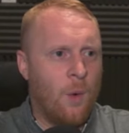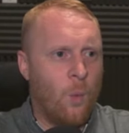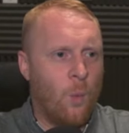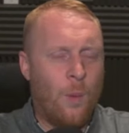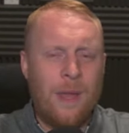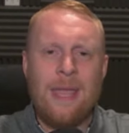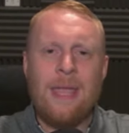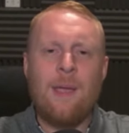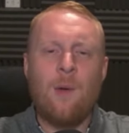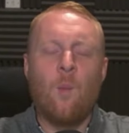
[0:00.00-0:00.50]

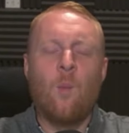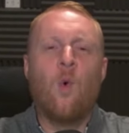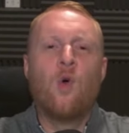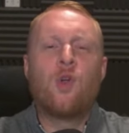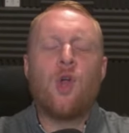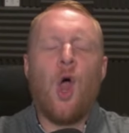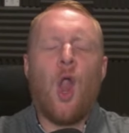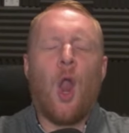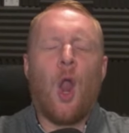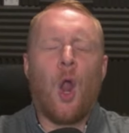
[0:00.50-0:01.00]
We
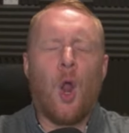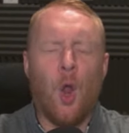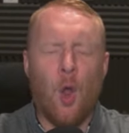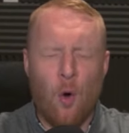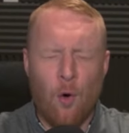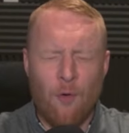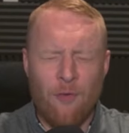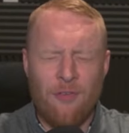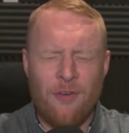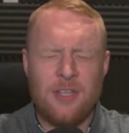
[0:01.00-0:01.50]
would
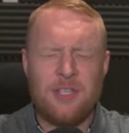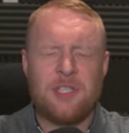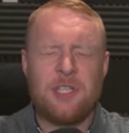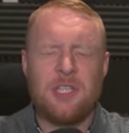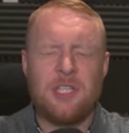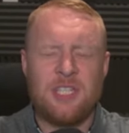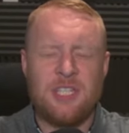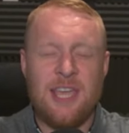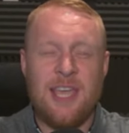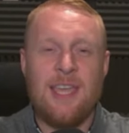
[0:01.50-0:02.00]
love
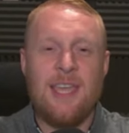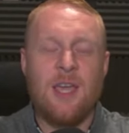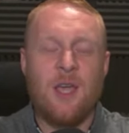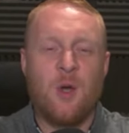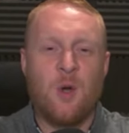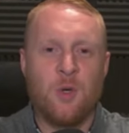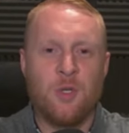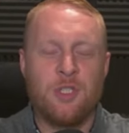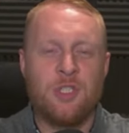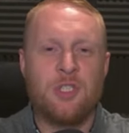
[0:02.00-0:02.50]
to see
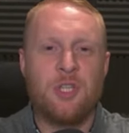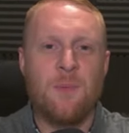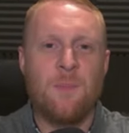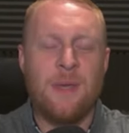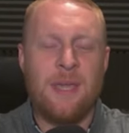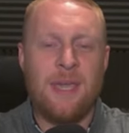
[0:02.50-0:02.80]
custom